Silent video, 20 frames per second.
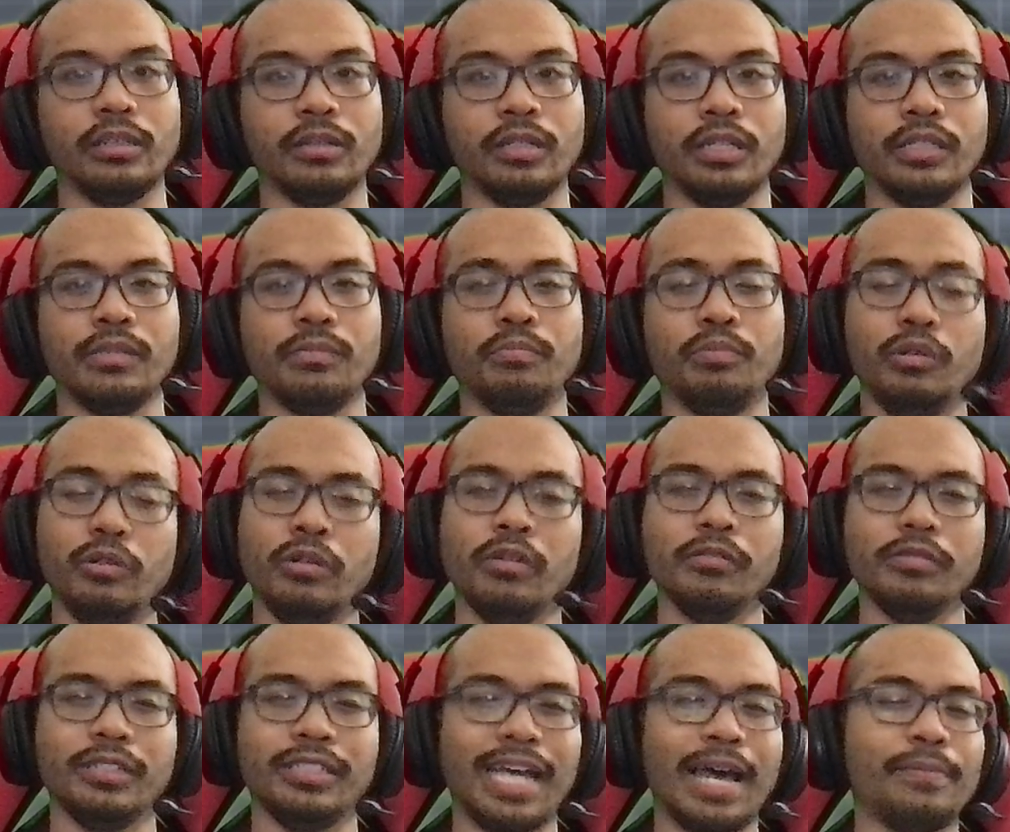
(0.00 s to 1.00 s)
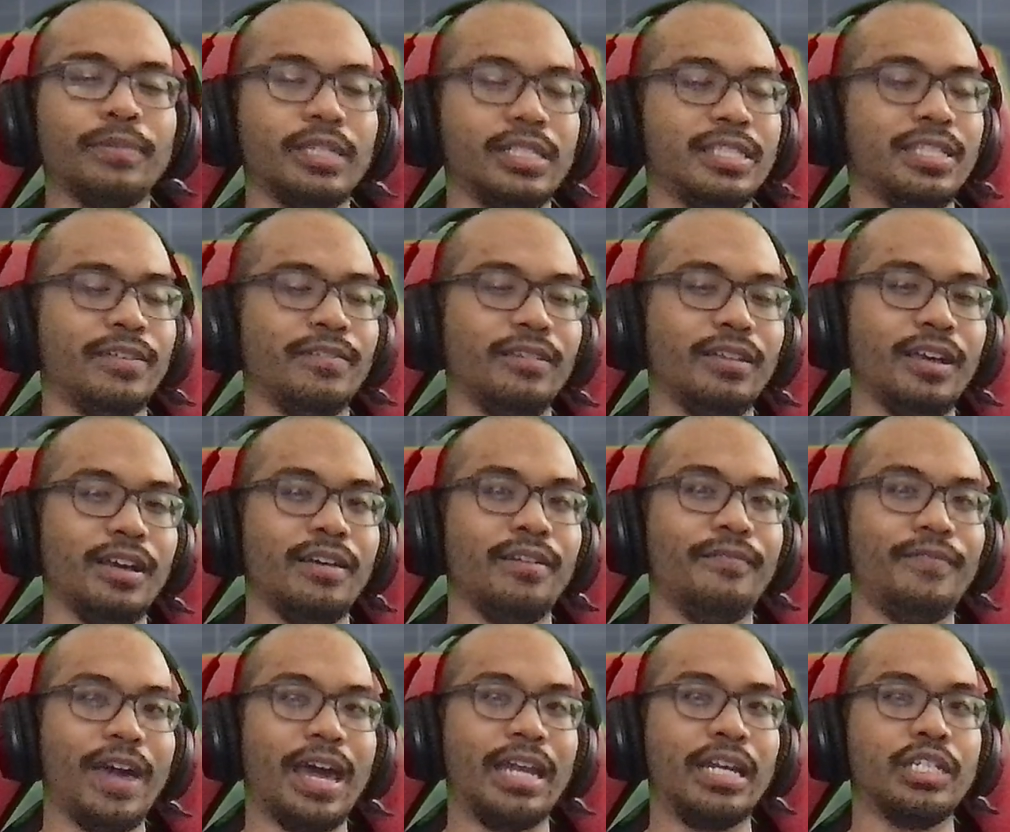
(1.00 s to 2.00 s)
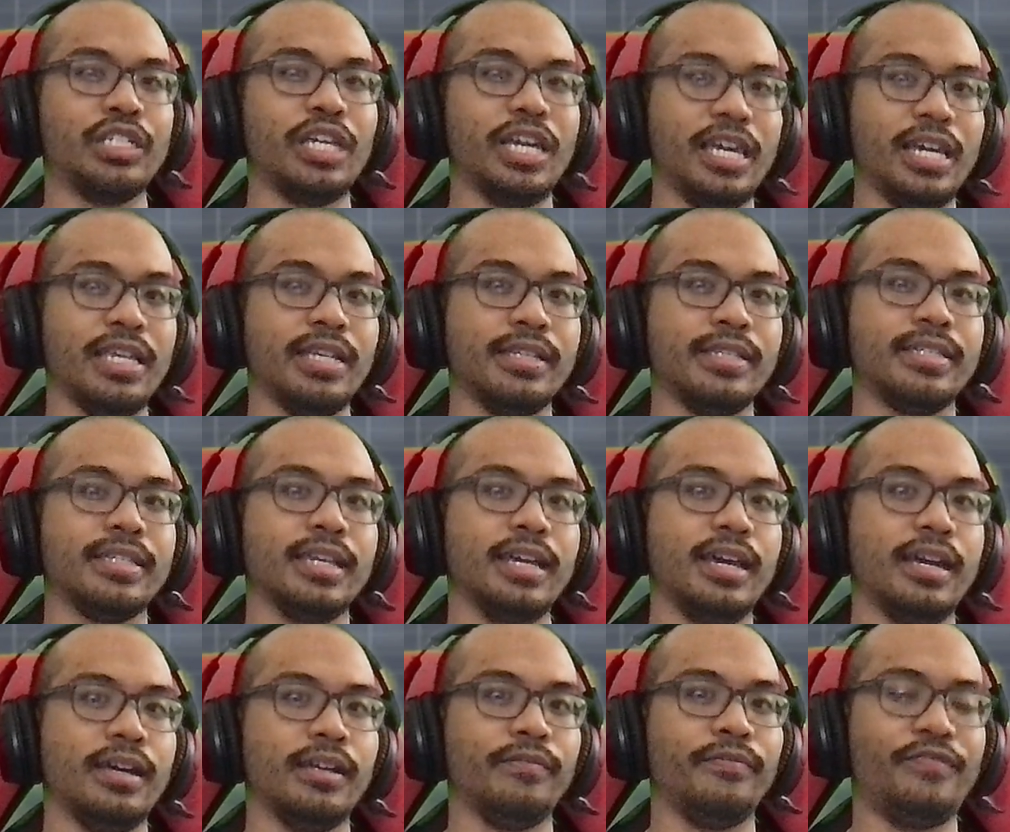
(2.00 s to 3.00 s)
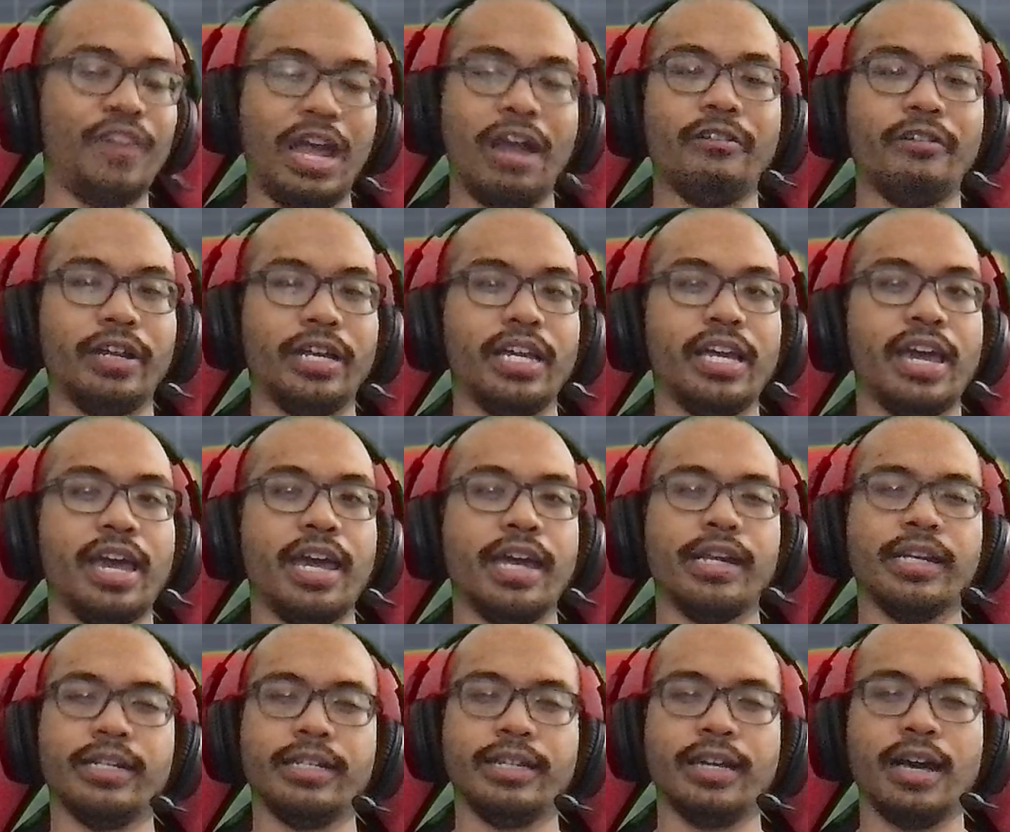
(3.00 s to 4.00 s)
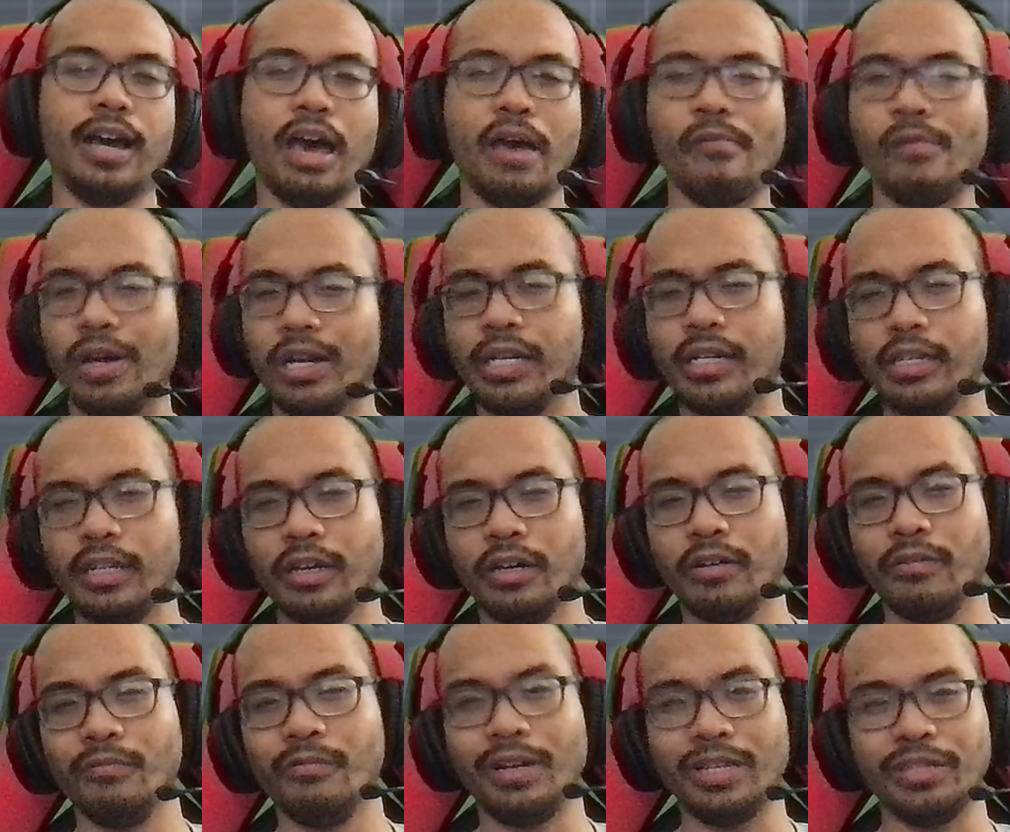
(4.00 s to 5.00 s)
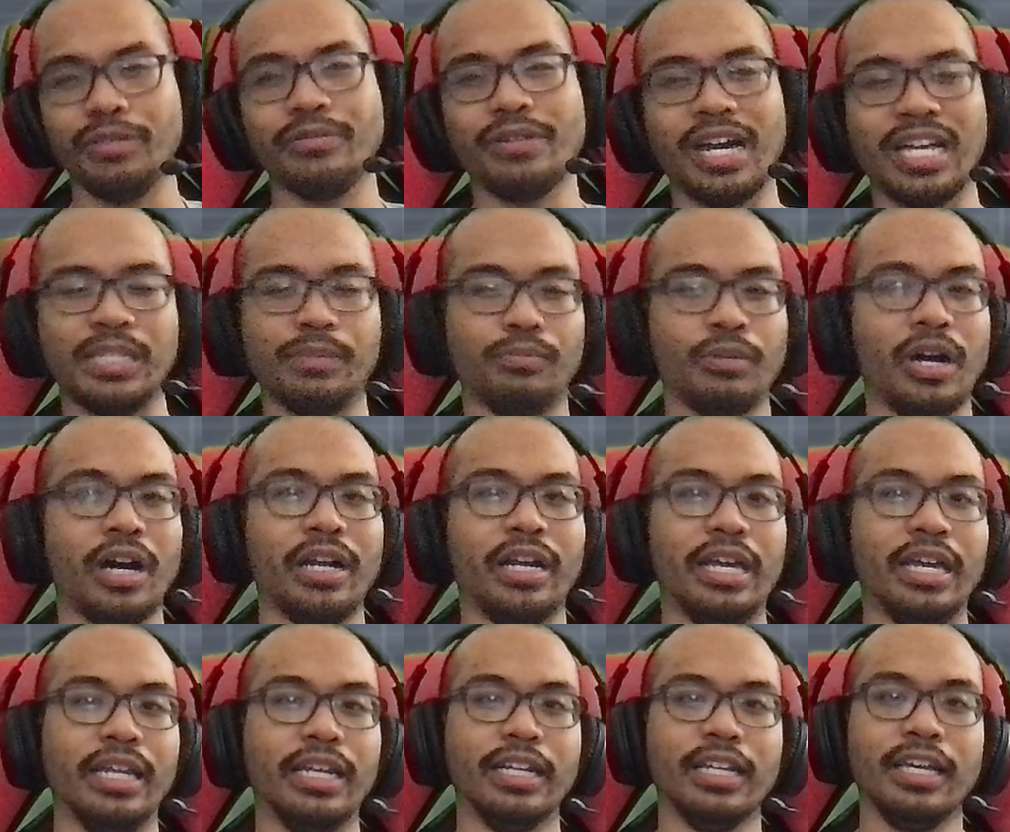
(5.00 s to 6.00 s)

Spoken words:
because Bruno's type disadvantage is Fairy, and I want to know what you guys brought in.